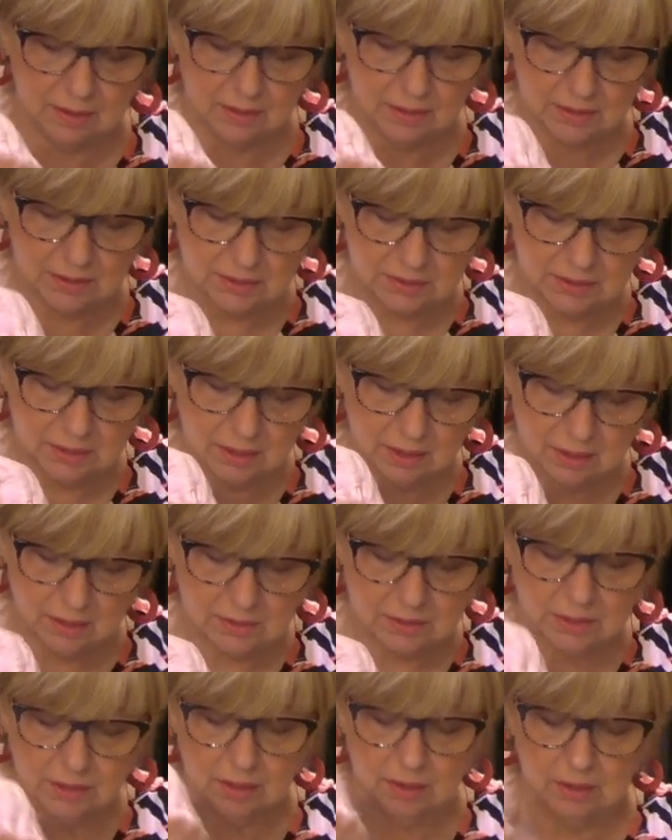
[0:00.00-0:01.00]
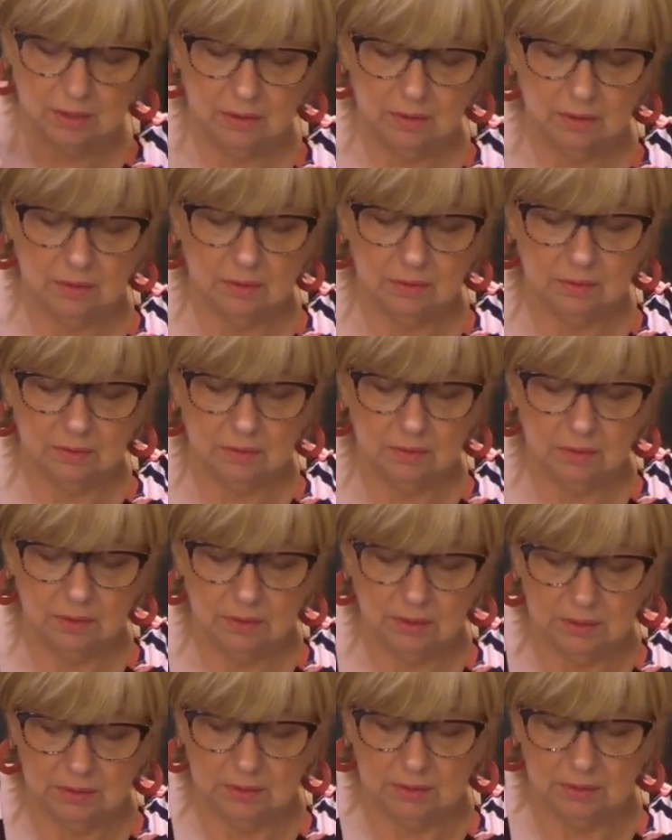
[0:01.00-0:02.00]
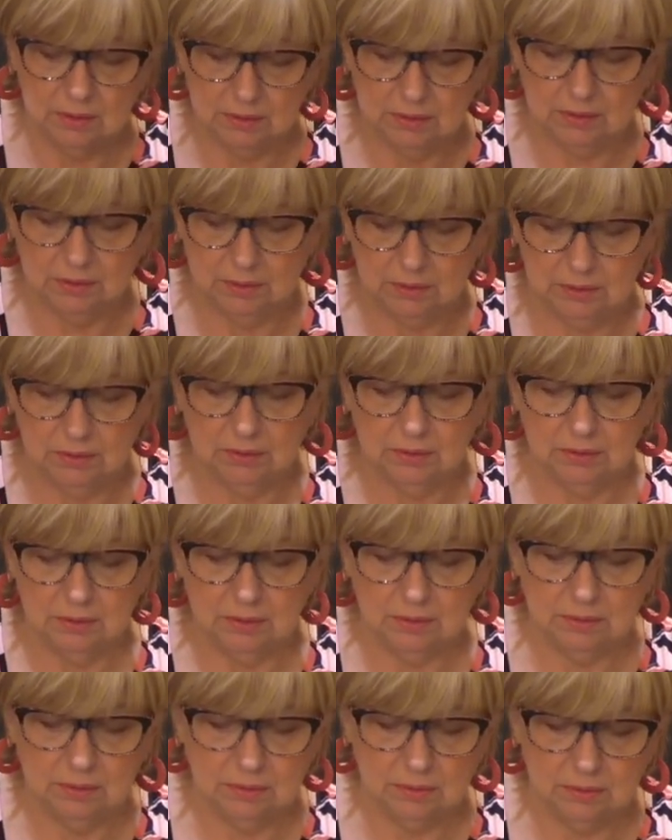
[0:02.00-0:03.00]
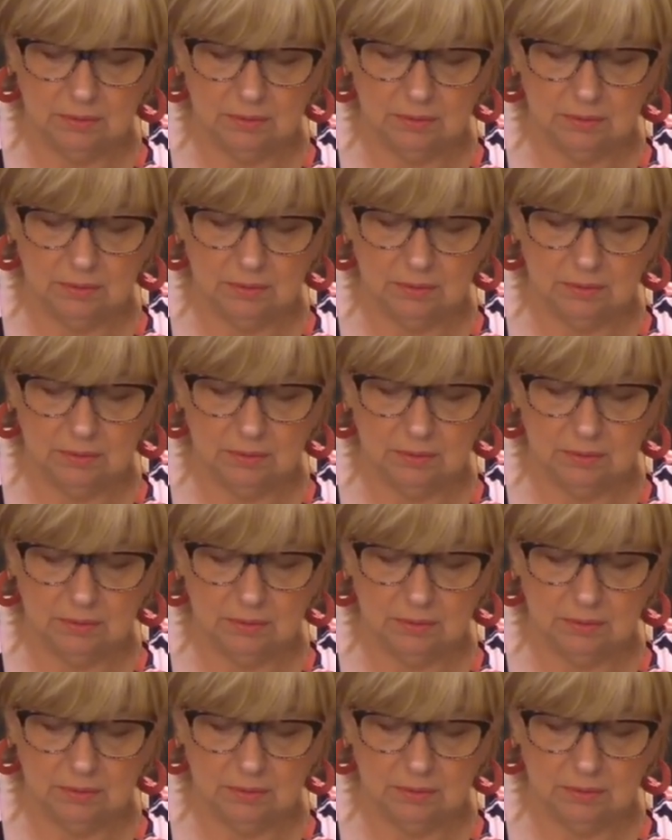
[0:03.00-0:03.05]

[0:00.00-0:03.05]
[no speech]